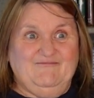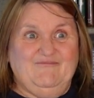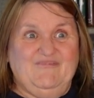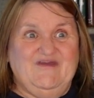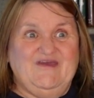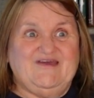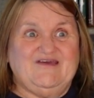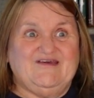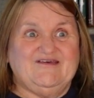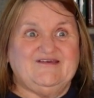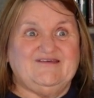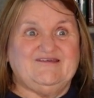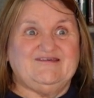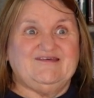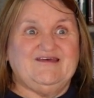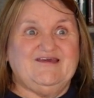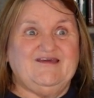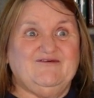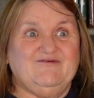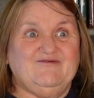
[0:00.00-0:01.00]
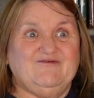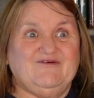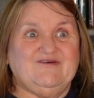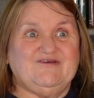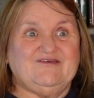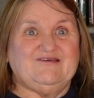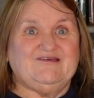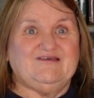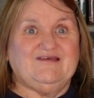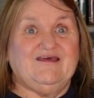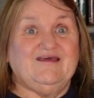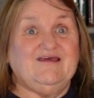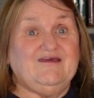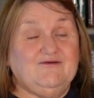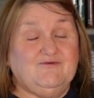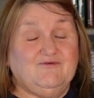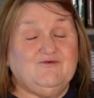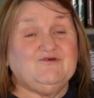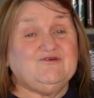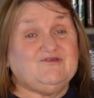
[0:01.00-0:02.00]
because it was
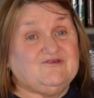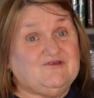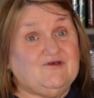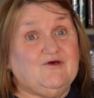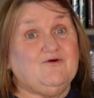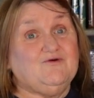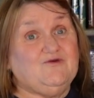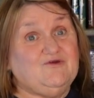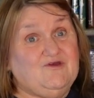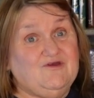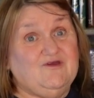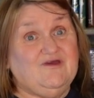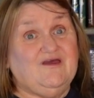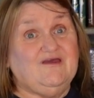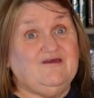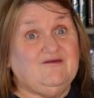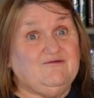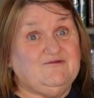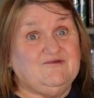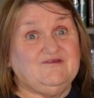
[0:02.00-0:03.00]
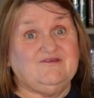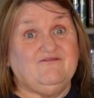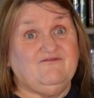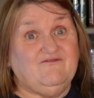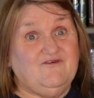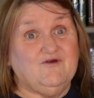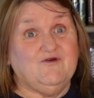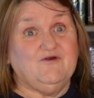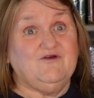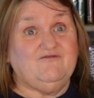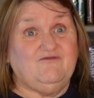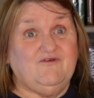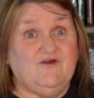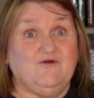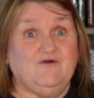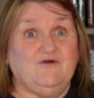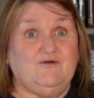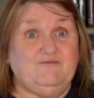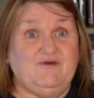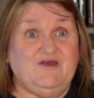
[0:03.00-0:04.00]
a very,
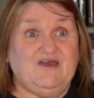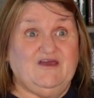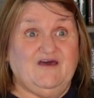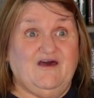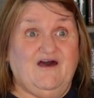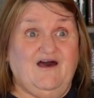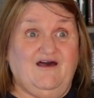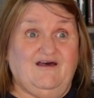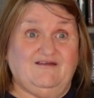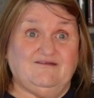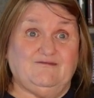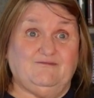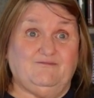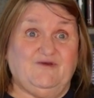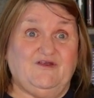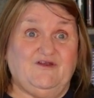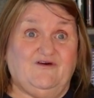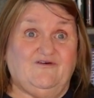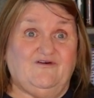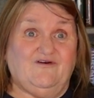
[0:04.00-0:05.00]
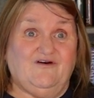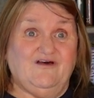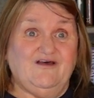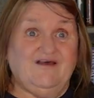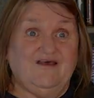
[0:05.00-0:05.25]
very big hospital.